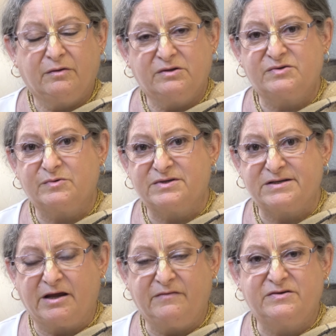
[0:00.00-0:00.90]
This will
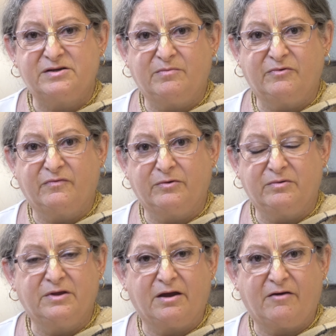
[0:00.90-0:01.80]
save some of
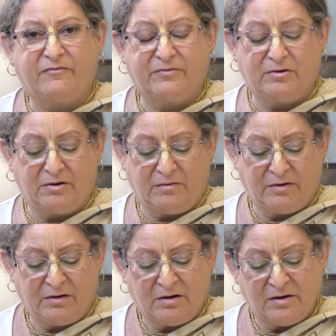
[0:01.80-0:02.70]
you the effort
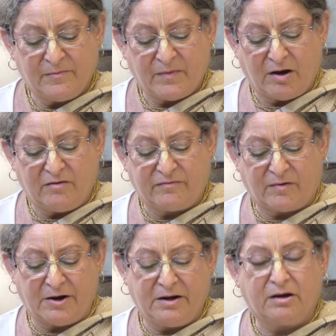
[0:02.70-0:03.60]
of
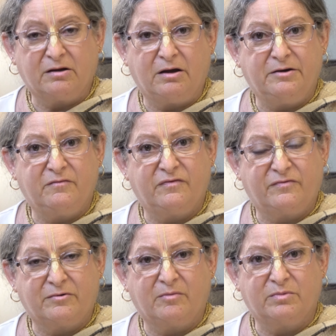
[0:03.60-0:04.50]
writing
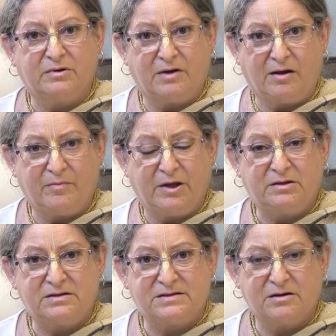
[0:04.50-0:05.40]
uninformed
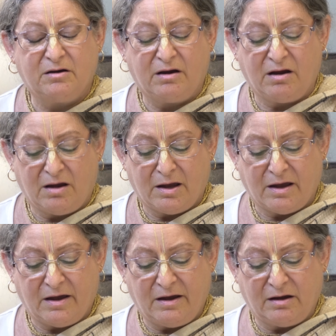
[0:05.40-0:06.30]
comments
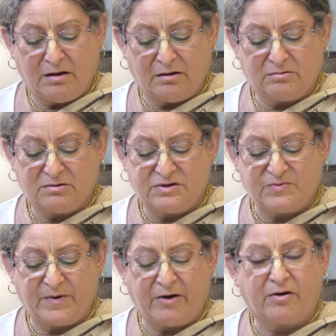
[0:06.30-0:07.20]
and
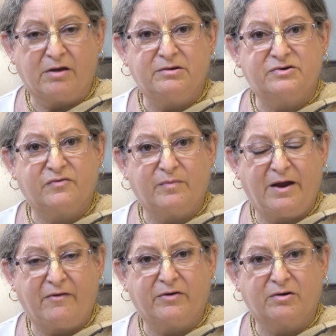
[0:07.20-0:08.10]
spare others from
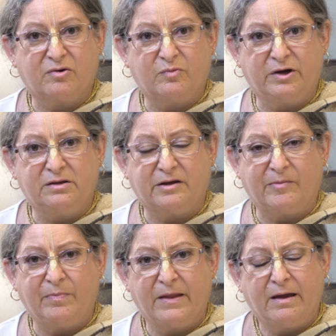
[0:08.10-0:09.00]
having to read
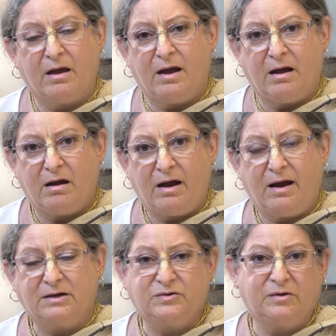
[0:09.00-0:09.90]
them.
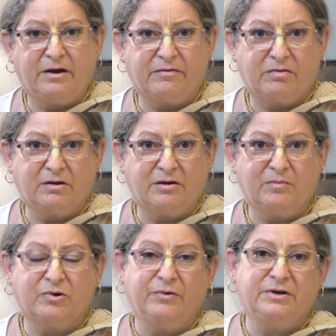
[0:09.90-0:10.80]
Actually, I think
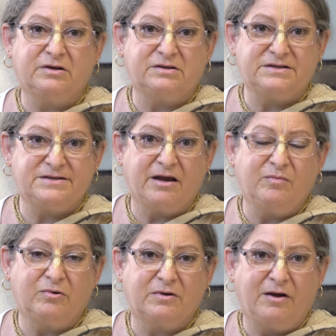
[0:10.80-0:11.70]
I'm going to
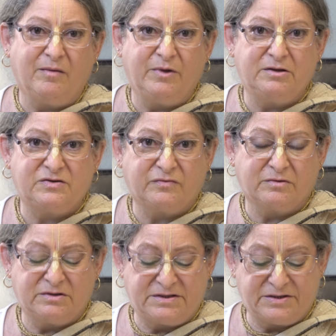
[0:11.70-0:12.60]
disable comments for
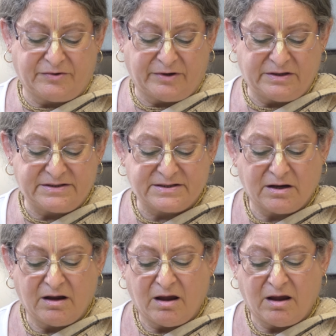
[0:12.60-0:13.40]
this series,